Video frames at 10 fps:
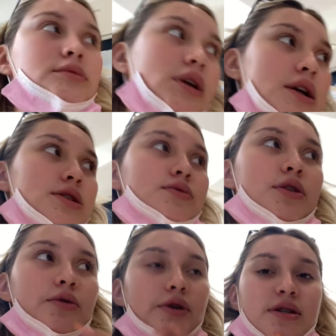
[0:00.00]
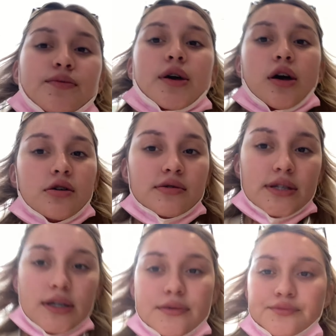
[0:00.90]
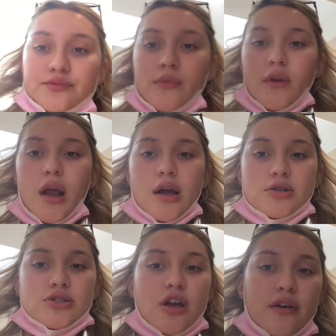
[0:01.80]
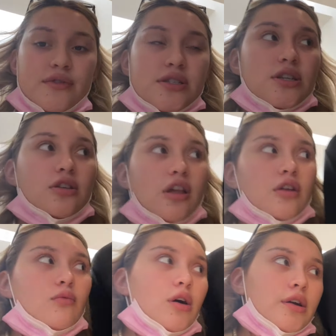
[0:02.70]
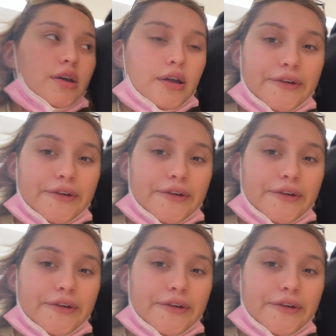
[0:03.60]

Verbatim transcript: I just wanted to wear something cozy because there's obviously a lot of walking